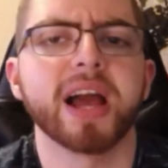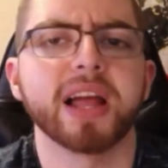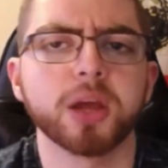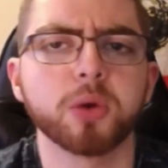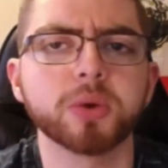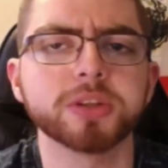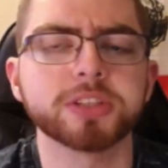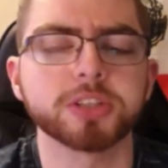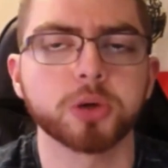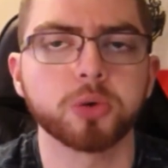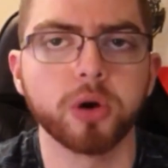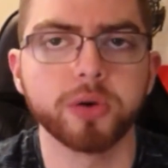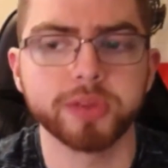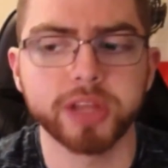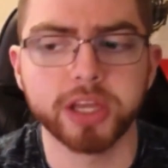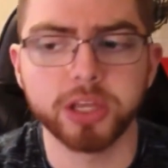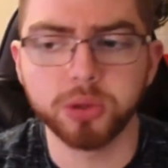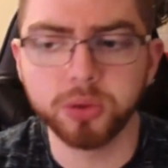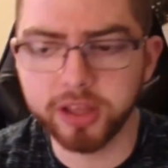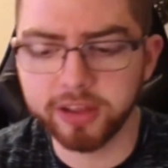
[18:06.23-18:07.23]
Like, what's a quote
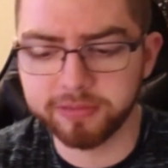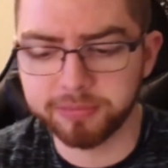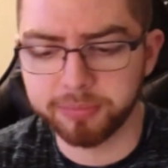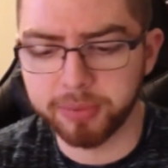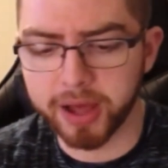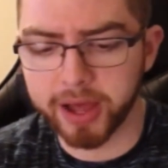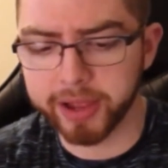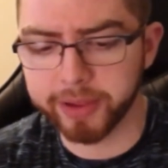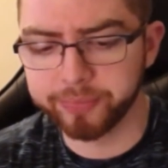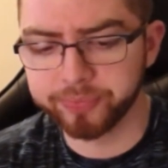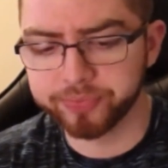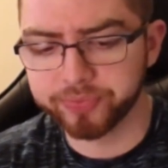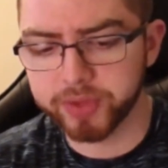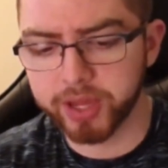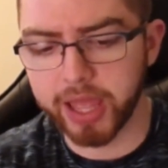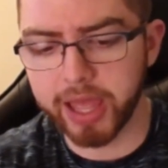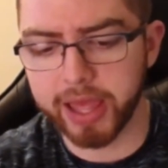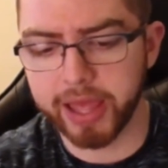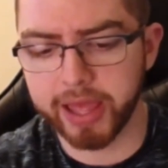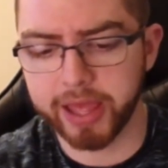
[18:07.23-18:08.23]
that you live by?
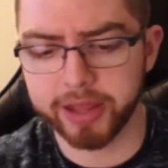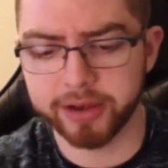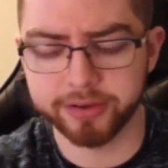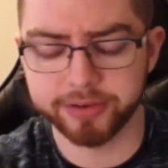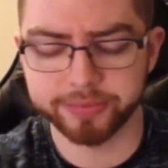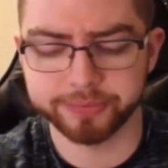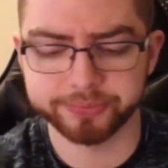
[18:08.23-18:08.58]
And